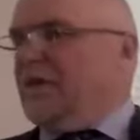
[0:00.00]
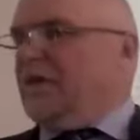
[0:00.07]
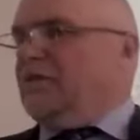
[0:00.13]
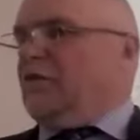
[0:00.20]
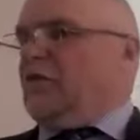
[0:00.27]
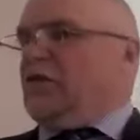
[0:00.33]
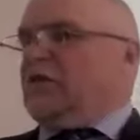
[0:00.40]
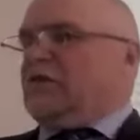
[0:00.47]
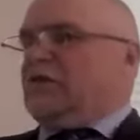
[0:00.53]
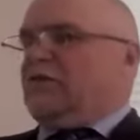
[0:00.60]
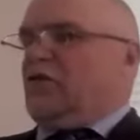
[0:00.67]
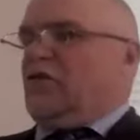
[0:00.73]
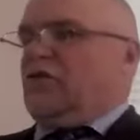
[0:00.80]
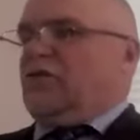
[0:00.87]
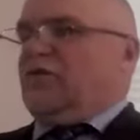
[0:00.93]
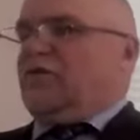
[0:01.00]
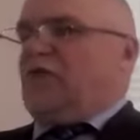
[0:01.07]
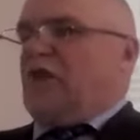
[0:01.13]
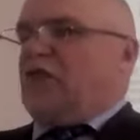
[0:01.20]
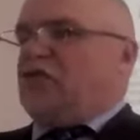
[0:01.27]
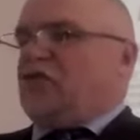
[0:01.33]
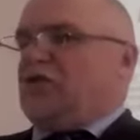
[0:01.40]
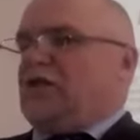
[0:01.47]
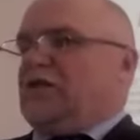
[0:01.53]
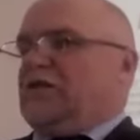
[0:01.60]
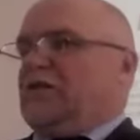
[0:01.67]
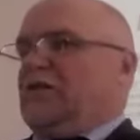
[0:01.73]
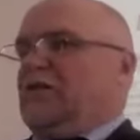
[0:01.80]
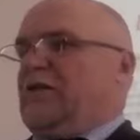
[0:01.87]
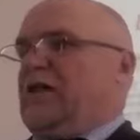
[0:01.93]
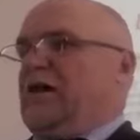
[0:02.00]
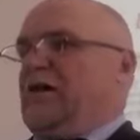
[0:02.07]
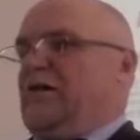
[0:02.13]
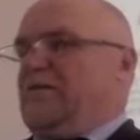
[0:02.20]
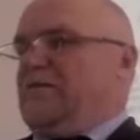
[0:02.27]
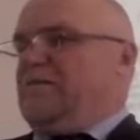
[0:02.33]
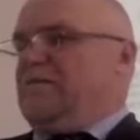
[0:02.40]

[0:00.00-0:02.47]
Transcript: So there's a certain functionalism there.